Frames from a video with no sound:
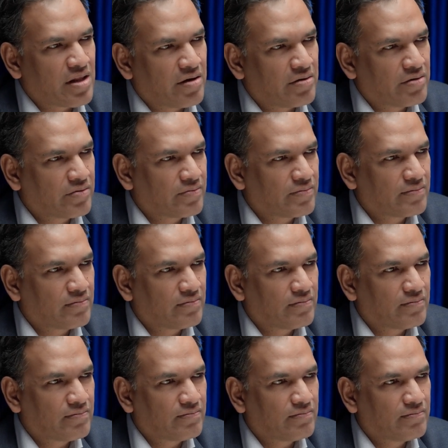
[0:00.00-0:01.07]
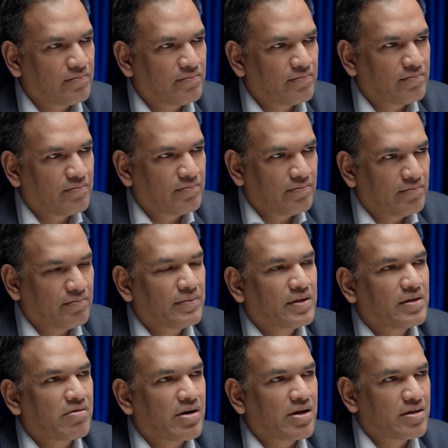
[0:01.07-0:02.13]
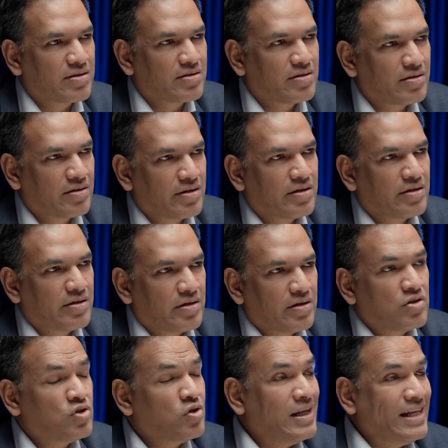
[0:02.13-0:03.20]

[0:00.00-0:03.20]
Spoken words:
This was in 2021. Right. They gave us an opportunity.